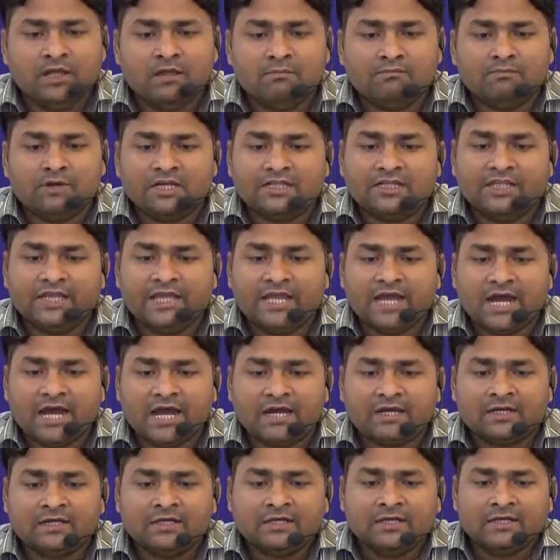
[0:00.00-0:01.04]
but they
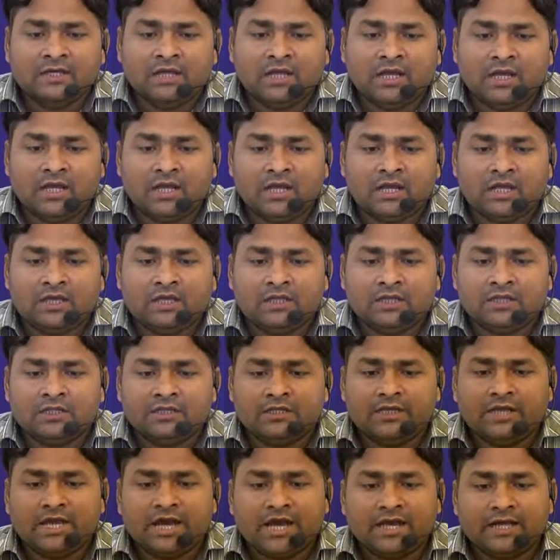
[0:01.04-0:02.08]
are
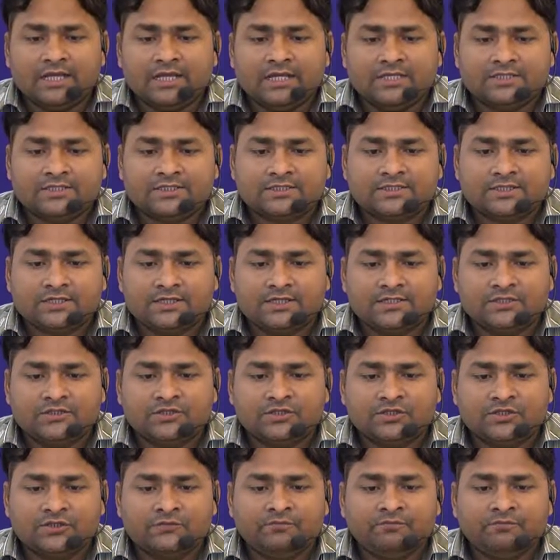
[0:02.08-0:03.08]
instant.